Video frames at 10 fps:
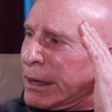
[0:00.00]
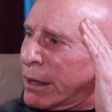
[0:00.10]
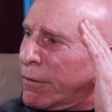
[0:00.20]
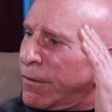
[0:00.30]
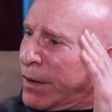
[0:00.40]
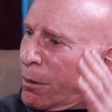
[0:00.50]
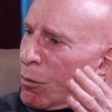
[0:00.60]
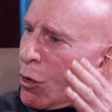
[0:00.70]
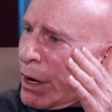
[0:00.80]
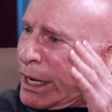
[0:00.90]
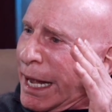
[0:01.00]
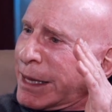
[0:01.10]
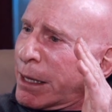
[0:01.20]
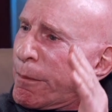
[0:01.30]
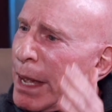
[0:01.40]
And, but the film work
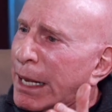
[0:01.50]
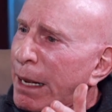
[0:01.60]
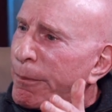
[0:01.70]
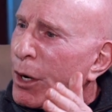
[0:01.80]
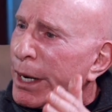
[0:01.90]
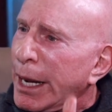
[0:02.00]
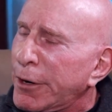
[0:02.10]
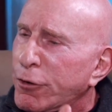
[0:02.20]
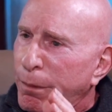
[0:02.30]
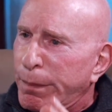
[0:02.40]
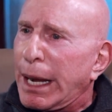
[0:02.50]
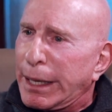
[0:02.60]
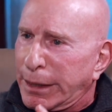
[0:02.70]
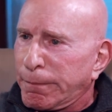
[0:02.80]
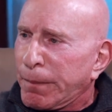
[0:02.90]
and the makeup on Hunter
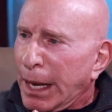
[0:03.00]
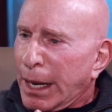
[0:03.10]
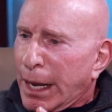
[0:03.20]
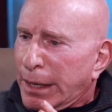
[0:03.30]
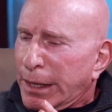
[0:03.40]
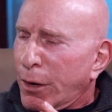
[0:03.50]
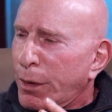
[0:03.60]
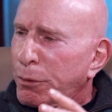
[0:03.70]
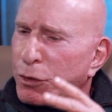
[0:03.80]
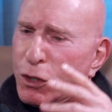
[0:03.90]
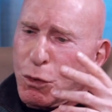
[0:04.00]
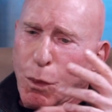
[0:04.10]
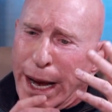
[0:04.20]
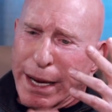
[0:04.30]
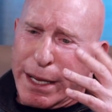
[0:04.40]
Biden, you know, he was
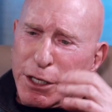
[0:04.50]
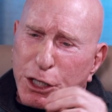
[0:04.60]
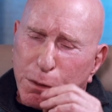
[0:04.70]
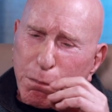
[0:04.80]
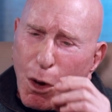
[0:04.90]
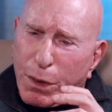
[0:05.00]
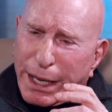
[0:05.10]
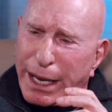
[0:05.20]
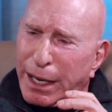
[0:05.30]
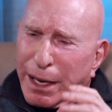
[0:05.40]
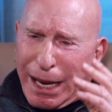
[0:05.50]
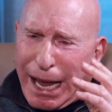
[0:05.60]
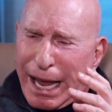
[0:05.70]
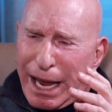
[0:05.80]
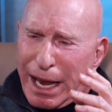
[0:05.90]
sweaty, smoking,
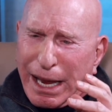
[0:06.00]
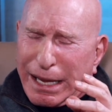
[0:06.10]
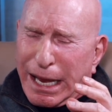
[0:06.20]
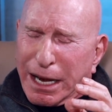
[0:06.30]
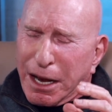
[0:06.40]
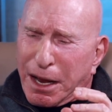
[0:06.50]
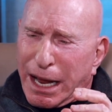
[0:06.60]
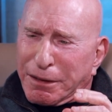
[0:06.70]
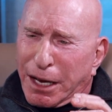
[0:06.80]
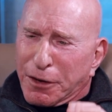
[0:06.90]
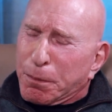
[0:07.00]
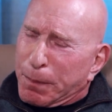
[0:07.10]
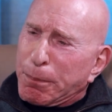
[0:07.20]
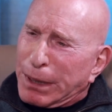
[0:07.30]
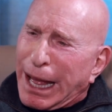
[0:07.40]
and, and uh,
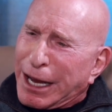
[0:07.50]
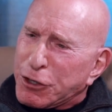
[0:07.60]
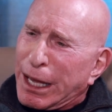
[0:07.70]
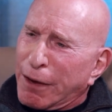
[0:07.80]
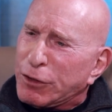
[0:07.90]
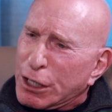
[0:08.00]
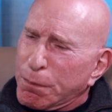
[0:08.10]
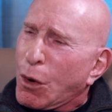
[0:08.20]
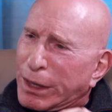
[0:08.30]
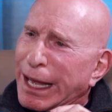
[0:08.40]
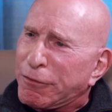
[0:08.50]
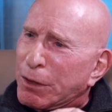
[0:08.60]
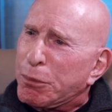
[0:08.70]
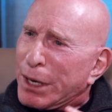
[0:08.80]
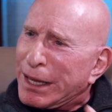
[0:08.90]
people actually have to smoke? They
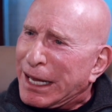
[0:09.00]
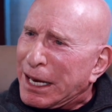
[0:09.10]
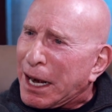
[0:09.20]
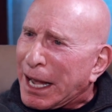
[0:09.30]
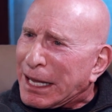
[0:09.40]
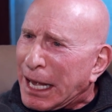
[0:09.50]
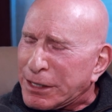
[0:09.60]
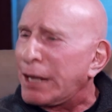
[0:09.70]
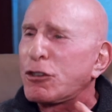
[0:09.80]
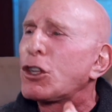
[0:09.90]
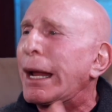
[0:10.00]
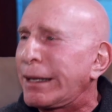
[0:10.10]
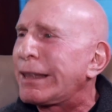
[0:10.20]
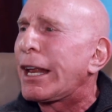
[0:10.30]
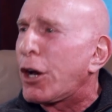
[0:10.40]
have to breathe it in, I guess. It's
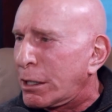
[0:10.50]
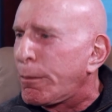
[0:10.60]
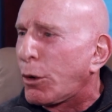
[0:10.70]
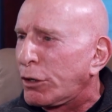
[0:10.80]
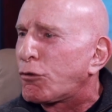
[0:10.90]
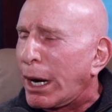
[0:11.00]
not they're not smoking